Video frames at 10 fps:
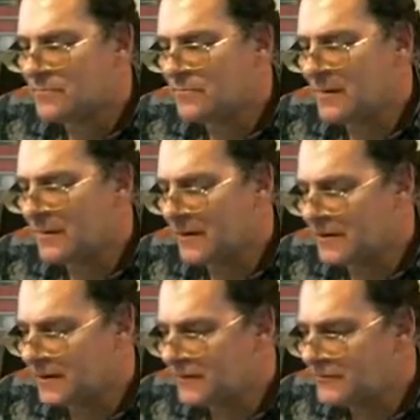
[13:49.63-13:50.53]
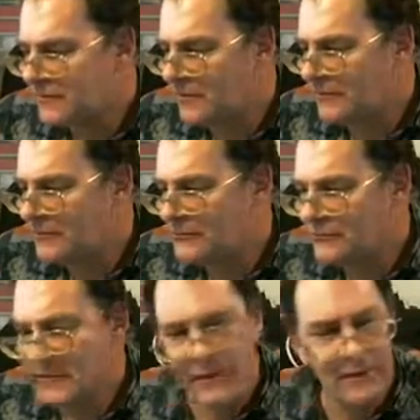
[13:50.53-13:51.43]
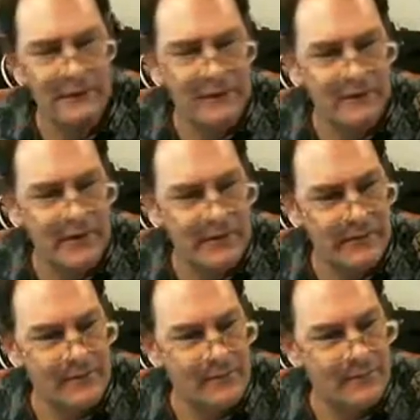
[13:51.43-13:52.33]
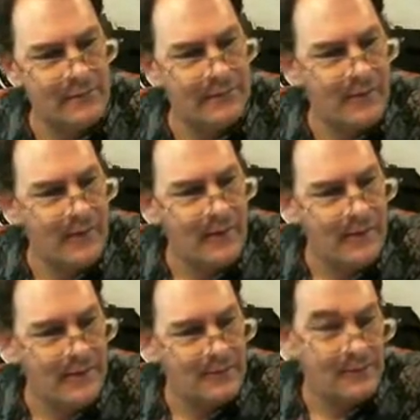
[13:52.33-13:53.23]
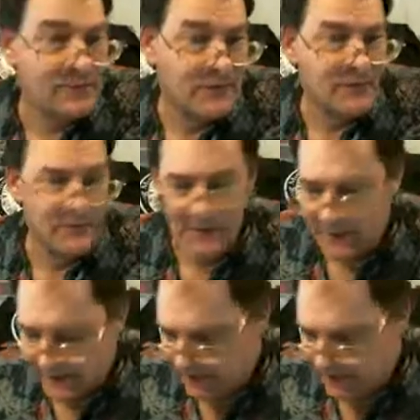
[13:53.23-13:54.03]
I've got a 1903 V-nickel. That's actually made out of